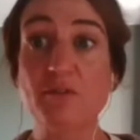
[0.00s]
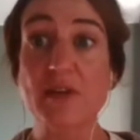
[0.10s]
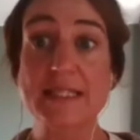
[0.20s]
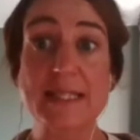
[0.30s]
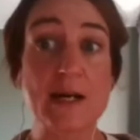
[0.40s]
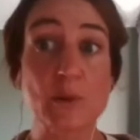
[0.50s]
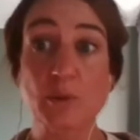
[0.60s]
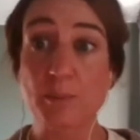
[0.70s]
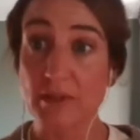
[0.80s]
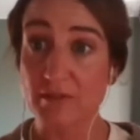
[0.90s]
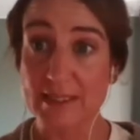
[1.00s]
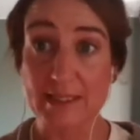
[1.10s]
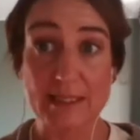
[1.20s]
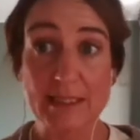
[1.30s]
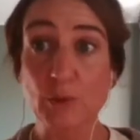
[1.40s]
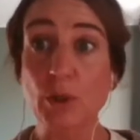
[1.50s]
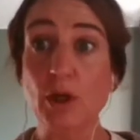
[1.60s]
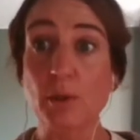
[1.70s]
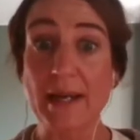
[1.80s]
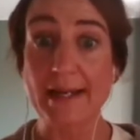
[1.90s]
we phased out PVC in
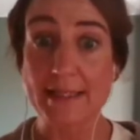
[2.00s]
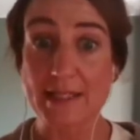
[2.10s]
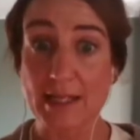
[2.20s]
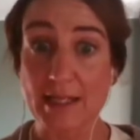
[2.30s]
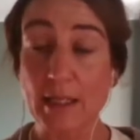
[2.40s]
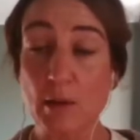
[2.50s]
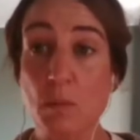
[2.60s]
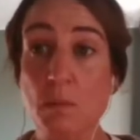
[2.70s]
all our packaging.